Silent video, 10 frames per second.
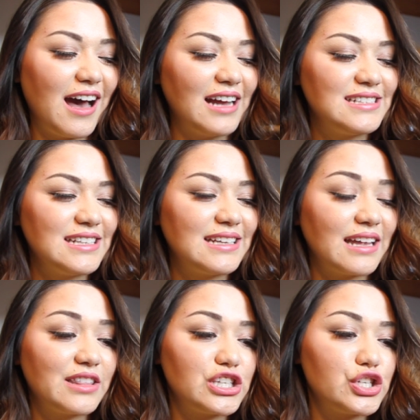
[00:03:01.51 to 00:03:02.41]
I did
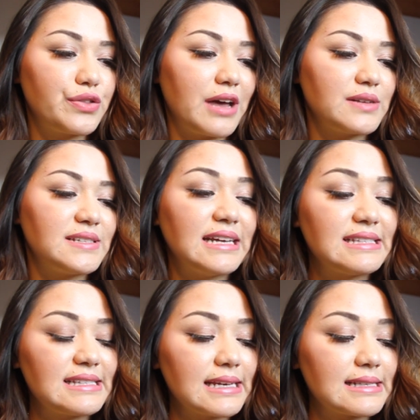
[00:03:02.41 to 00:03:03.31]
get the
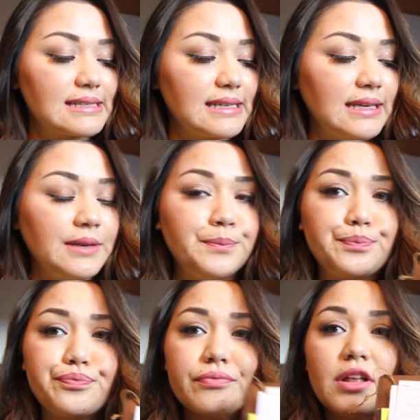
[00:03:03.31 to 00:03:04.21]
2016
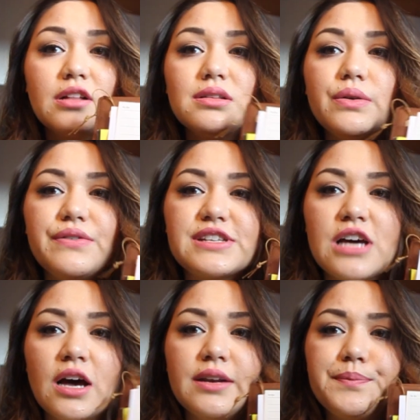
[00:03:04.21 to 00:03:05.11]
Louis
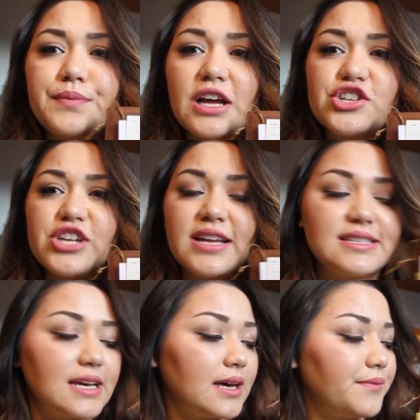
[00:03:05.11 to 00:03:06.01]
Vuitton
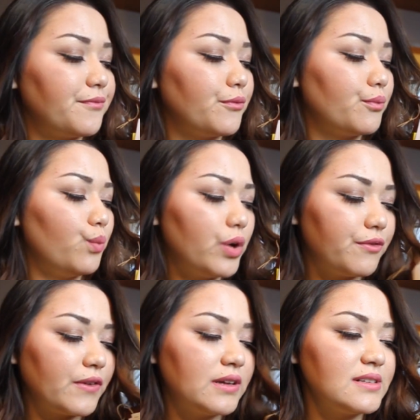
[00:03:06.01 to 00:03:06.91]
Agenda
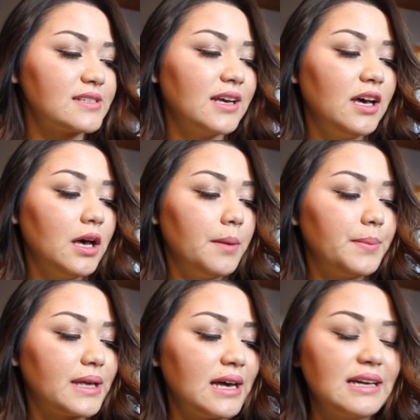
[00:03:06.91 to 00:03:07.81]
refills
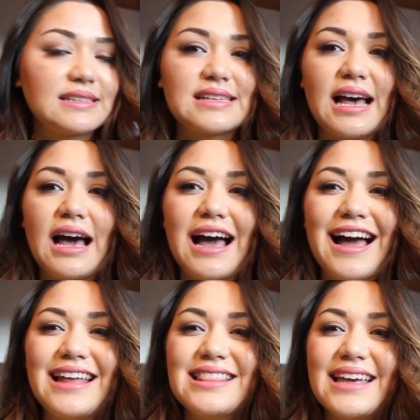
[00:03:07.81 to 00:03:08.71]
because
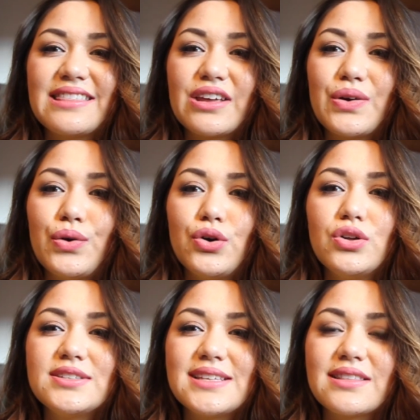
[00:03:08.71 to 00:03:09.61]
I like the
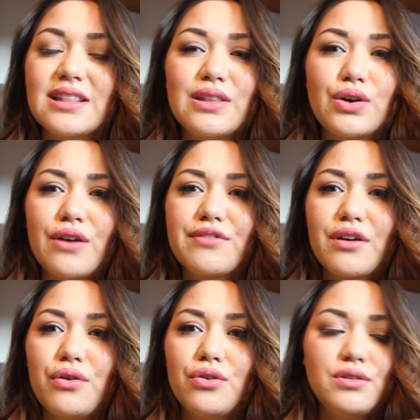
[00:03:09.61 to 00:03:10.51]
gold, the look of the
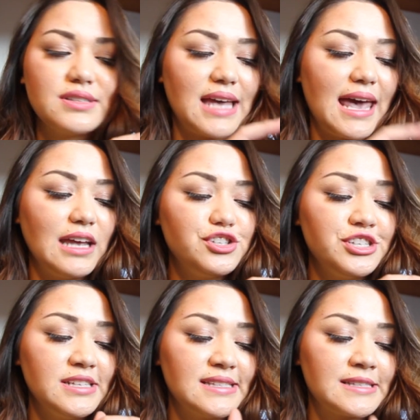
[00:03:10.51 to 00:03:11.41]
gold
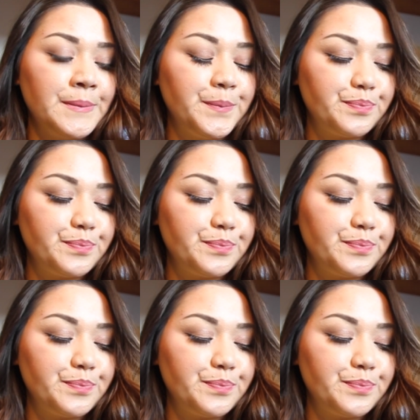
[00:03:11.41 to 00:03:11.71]
edges.